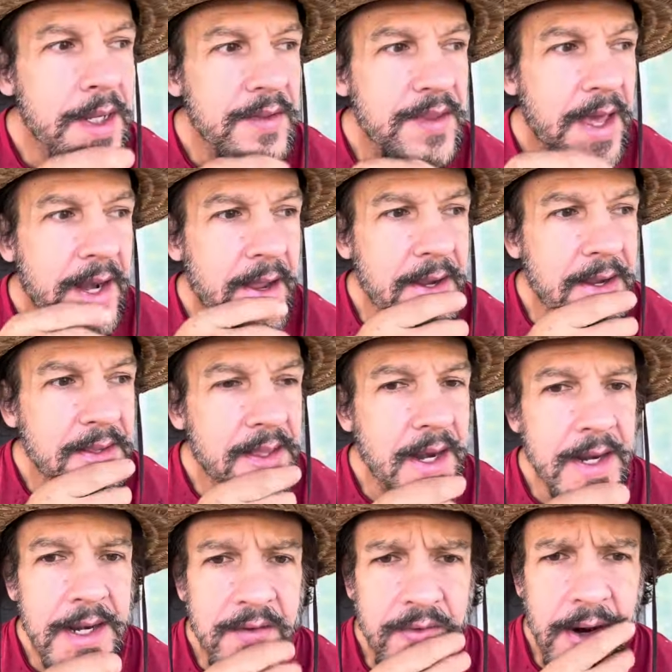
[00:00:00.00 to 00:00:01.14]
that I, that I
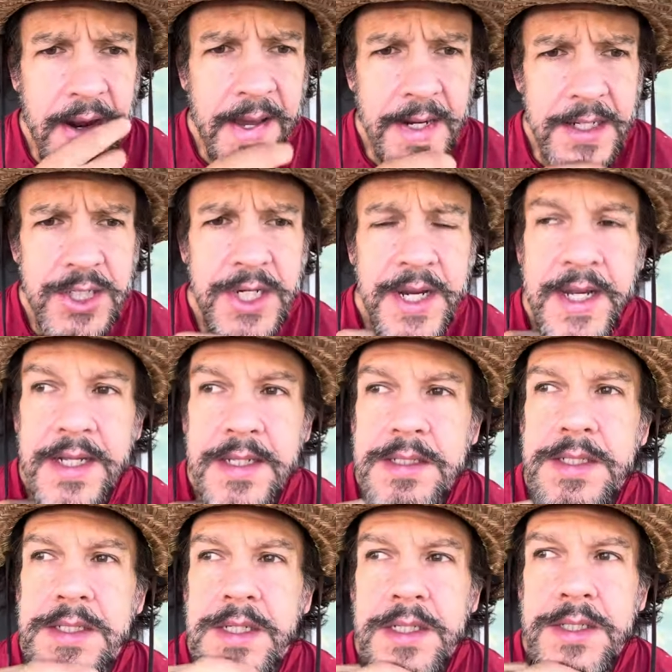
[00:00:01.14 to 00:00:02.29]
never had a
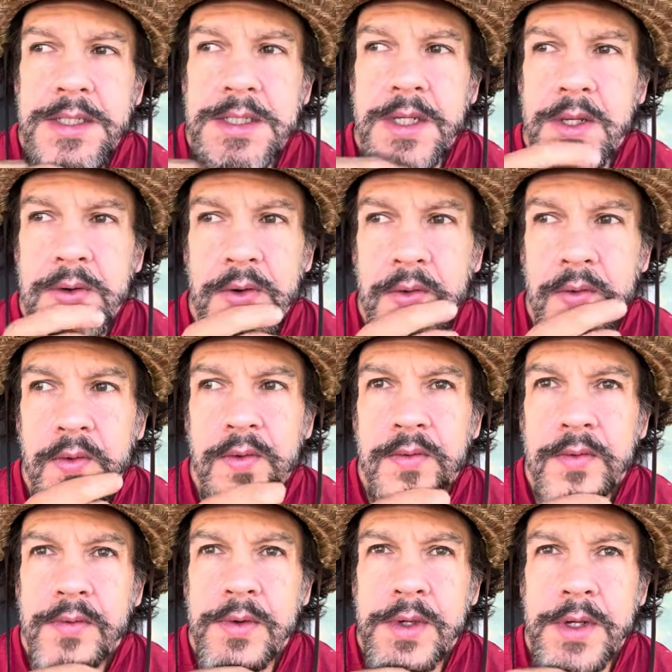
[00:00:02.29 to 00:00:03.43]
chance to,
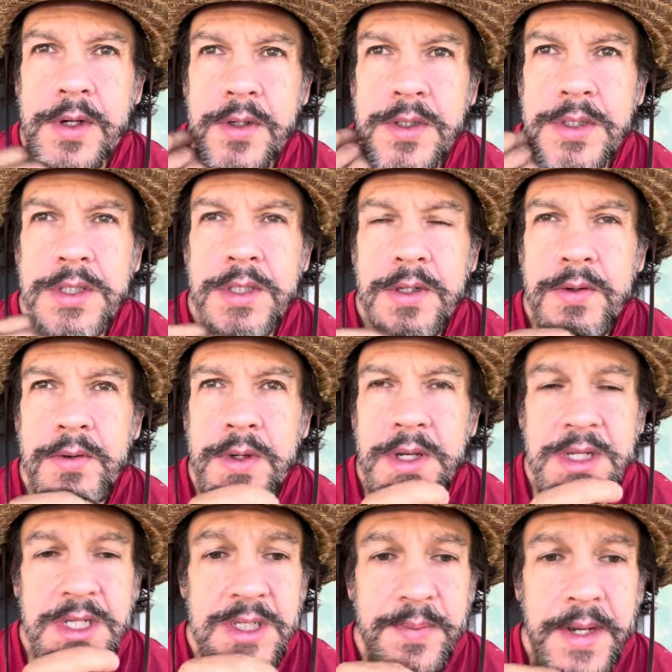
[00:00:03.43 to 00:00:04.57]
you know, to
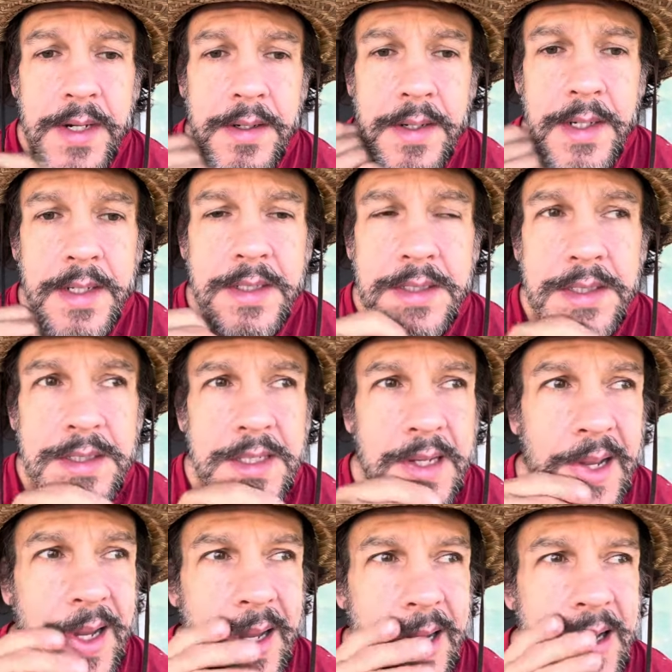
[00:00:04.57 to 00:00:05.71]
experience
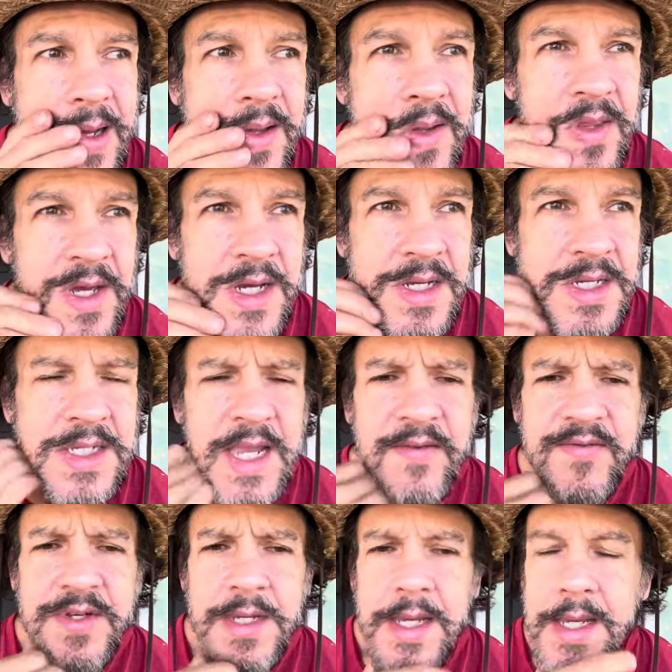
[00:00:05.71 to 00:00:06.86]
the
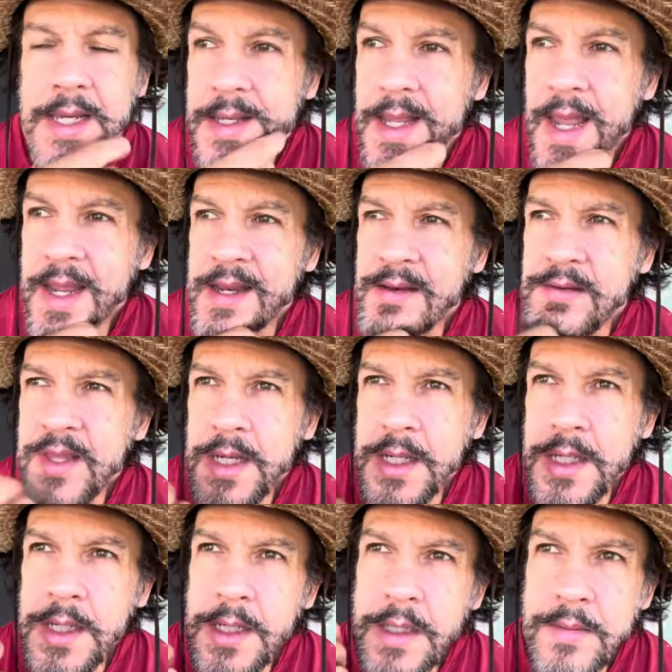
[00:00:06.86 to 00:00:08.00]
safety and
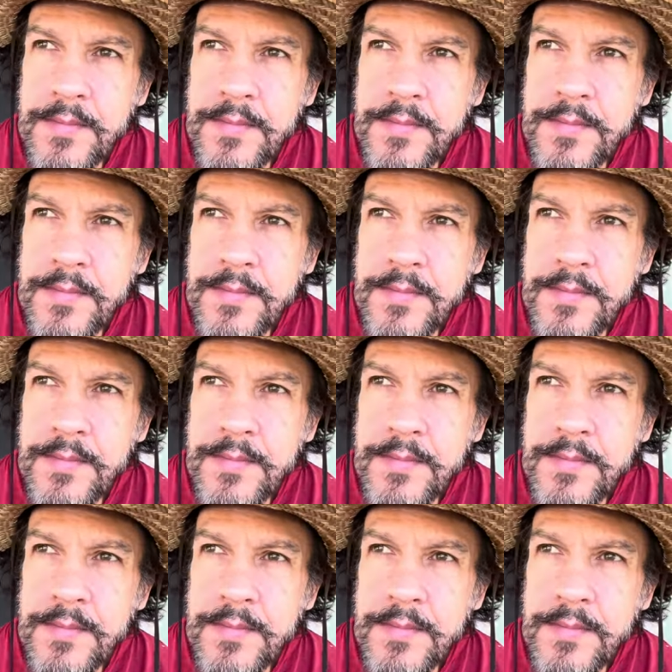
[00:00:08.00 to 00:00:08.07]
the